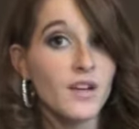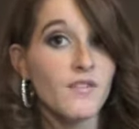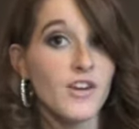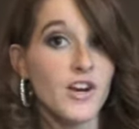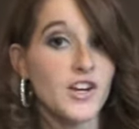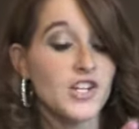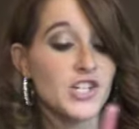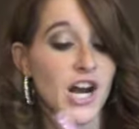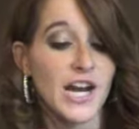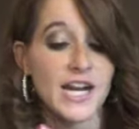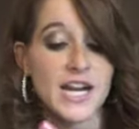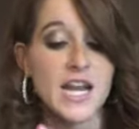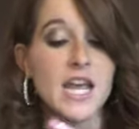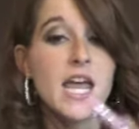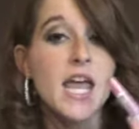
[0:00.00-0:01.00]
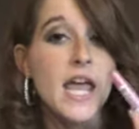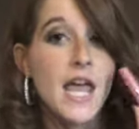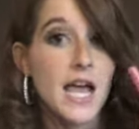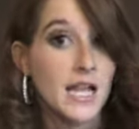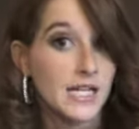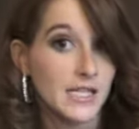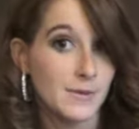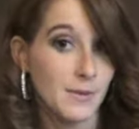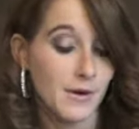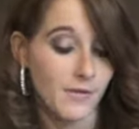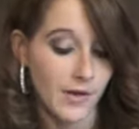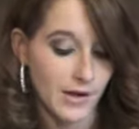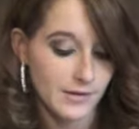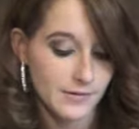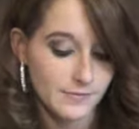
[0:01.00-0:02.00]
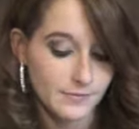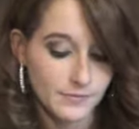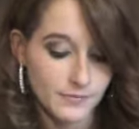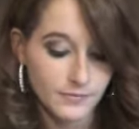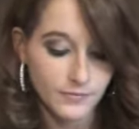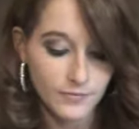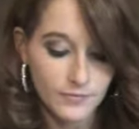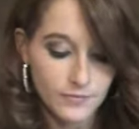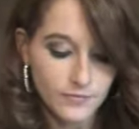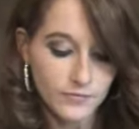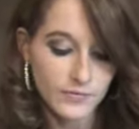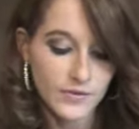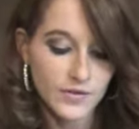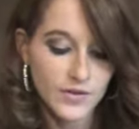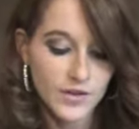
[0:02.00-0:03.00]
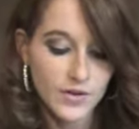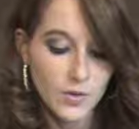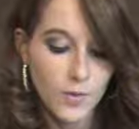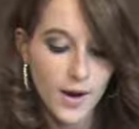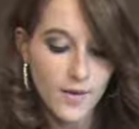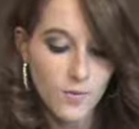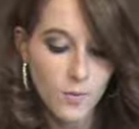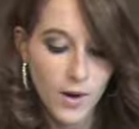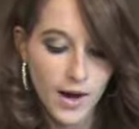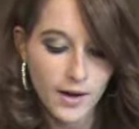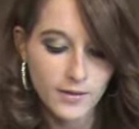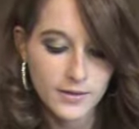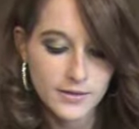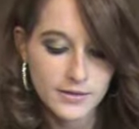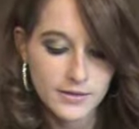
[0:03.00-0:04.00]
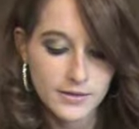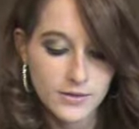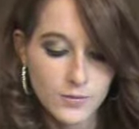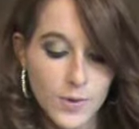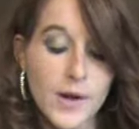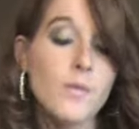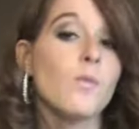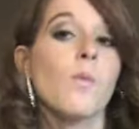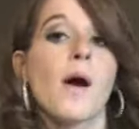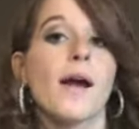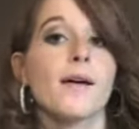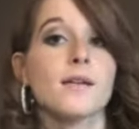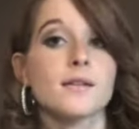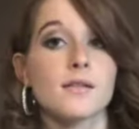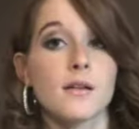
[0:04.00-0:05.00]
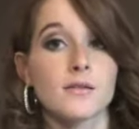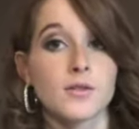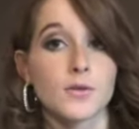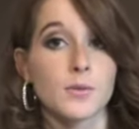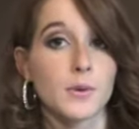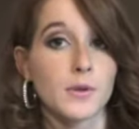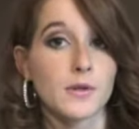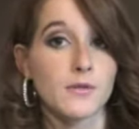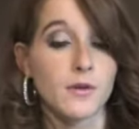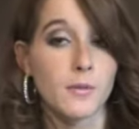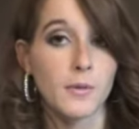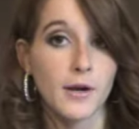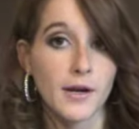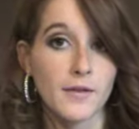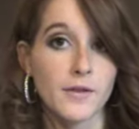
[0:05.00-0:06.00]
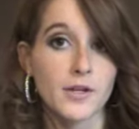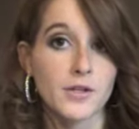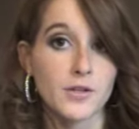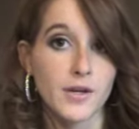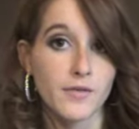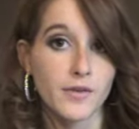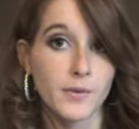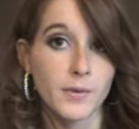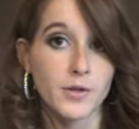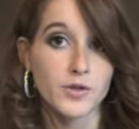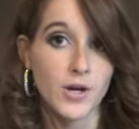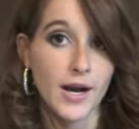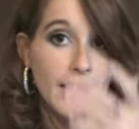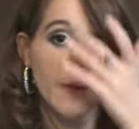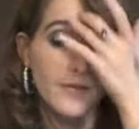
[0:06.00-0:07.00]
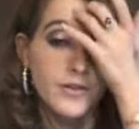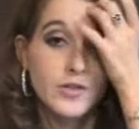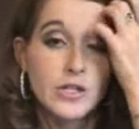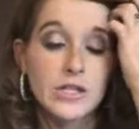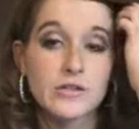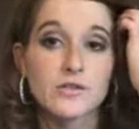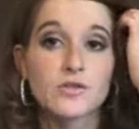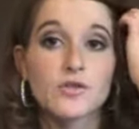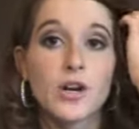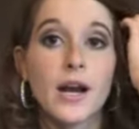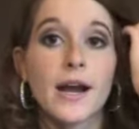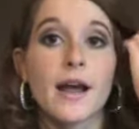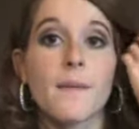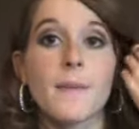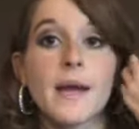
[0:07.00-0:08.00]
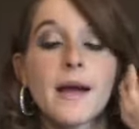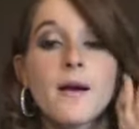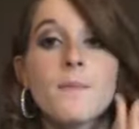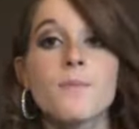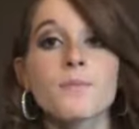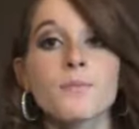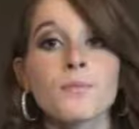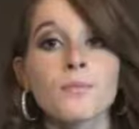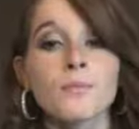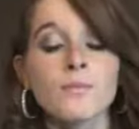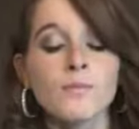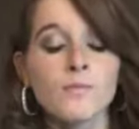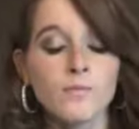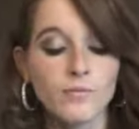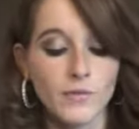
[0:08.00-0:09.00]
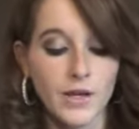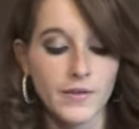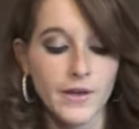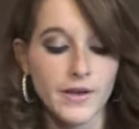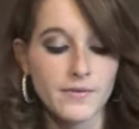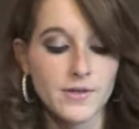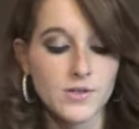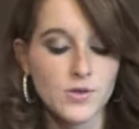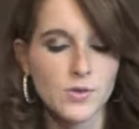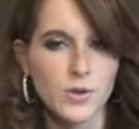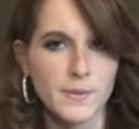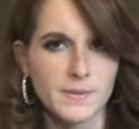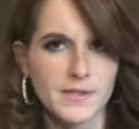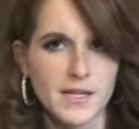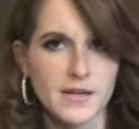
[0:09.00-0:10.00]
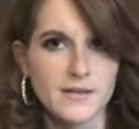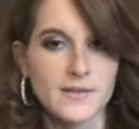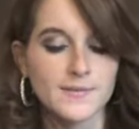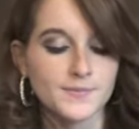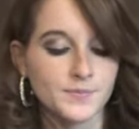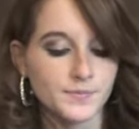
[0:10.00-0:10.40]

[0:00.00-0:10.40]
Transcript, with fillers: very shiny, and it's perfect. Then the Wet n Wild has Wet n Wild is also a real enough brand that you'll definitely want to try out if you're just trying on makeup. And they have these new lipsticks